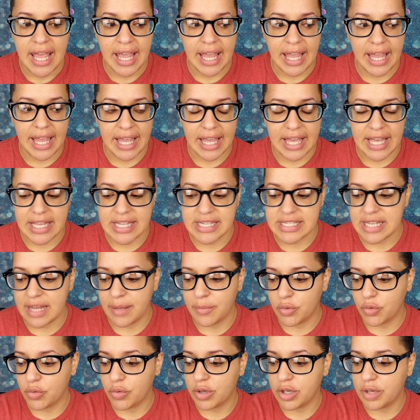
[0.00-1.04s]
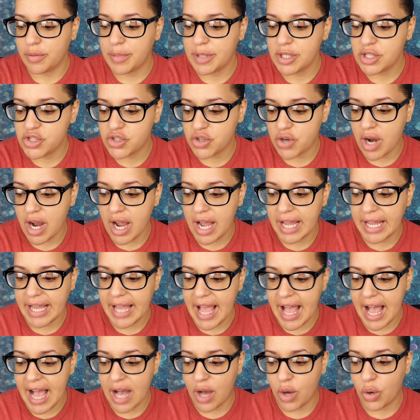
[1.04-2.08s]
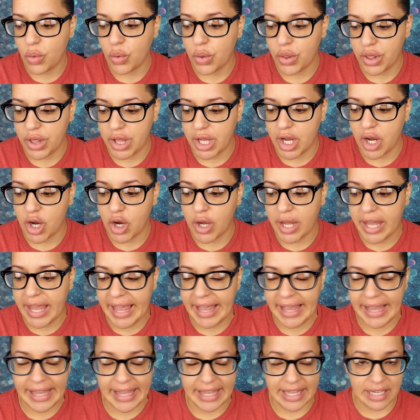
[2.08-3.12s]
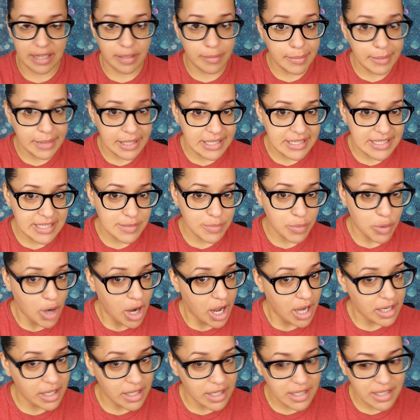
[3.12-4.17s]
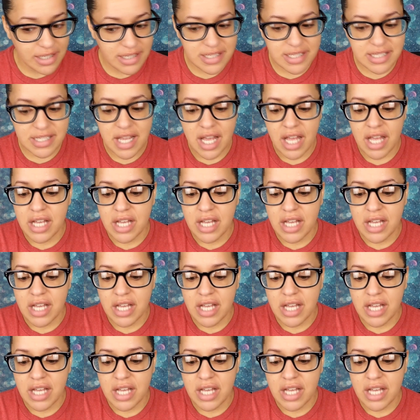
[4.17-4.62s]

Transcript: and I'm going to be trying out their cannabis products.